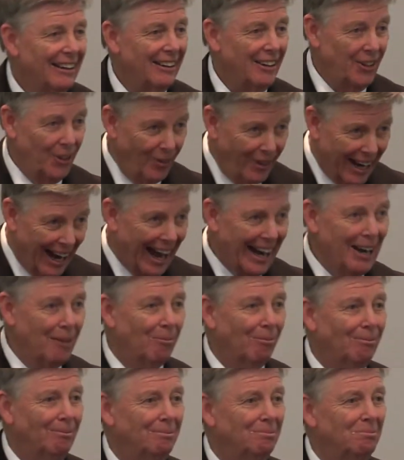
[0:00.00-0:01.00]
You got
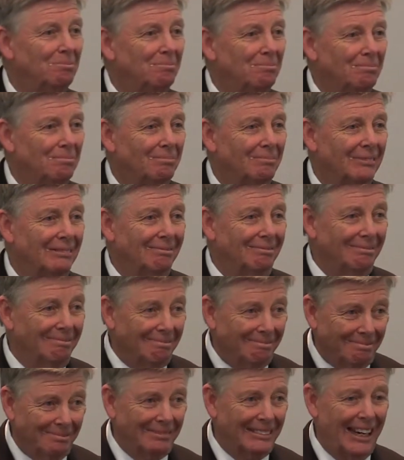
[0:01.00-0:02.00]
him.
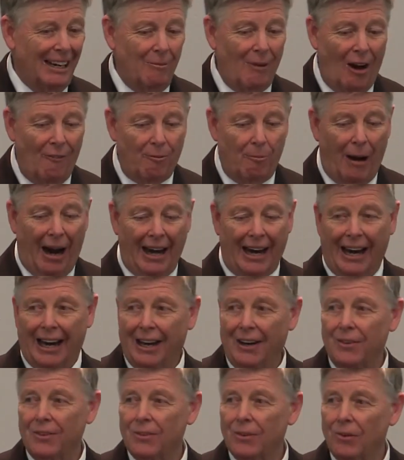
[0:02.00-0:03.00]
Get him off my
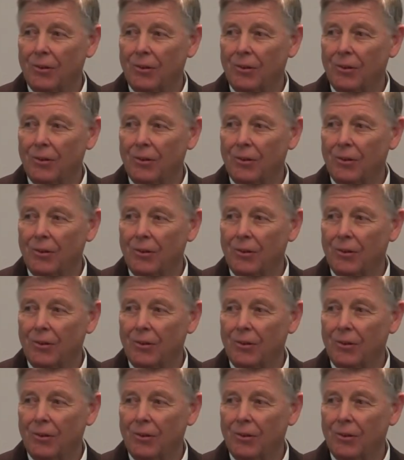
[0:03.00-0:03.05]
hands.